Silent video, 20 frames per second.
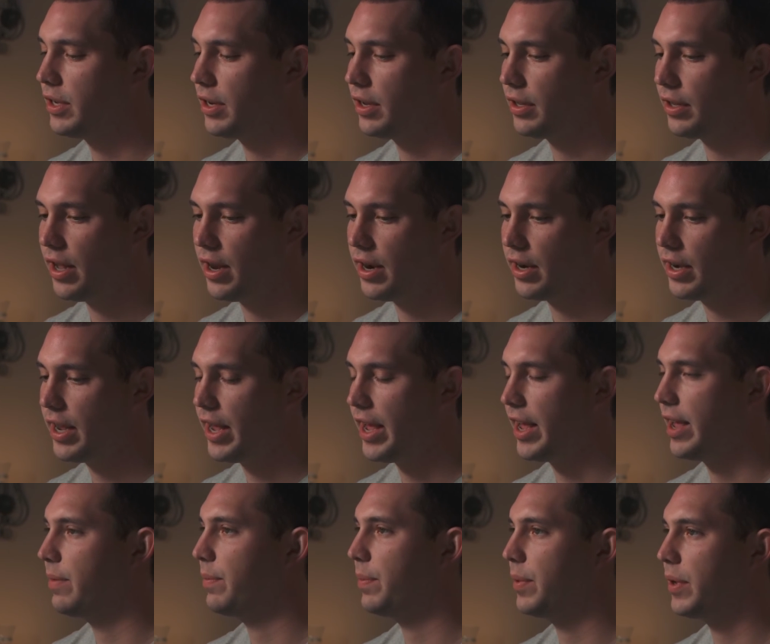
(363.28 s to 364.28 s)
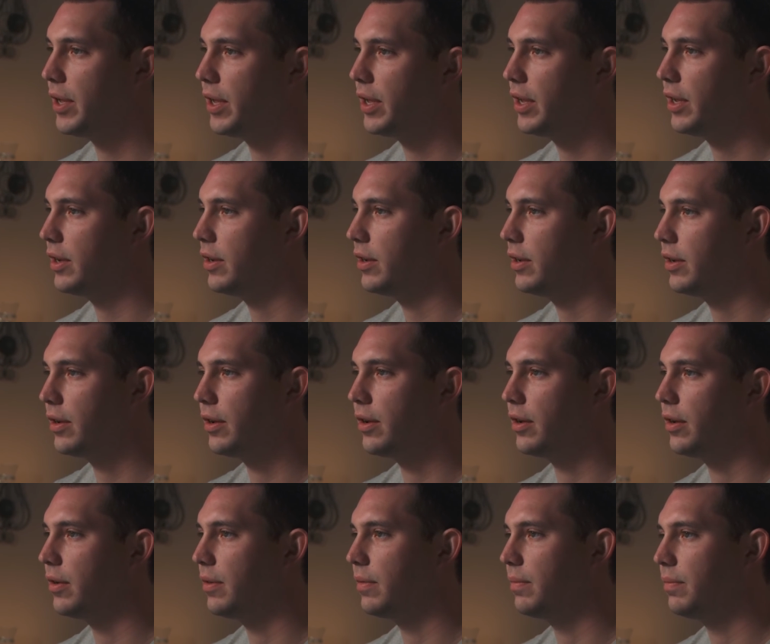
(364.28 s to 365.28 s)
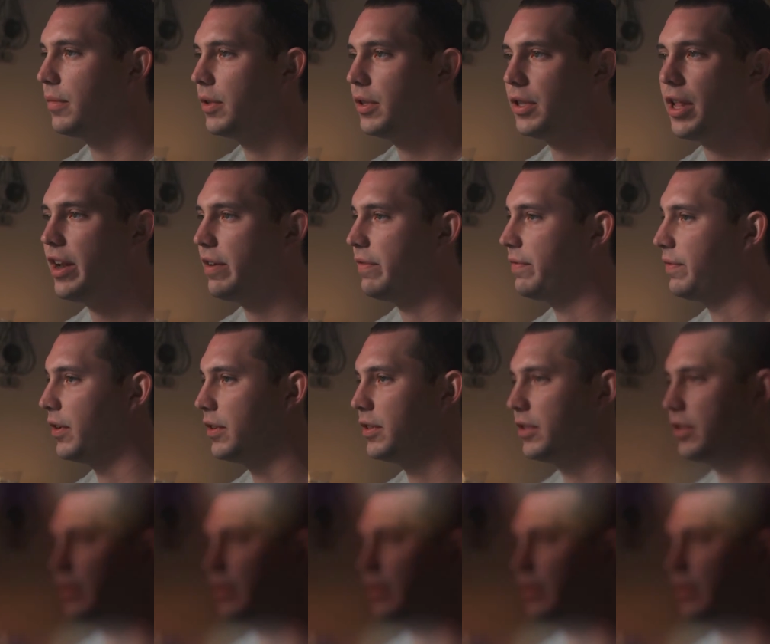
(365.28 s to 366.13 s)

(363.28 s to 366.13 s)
did a lot of camping, a lot of fun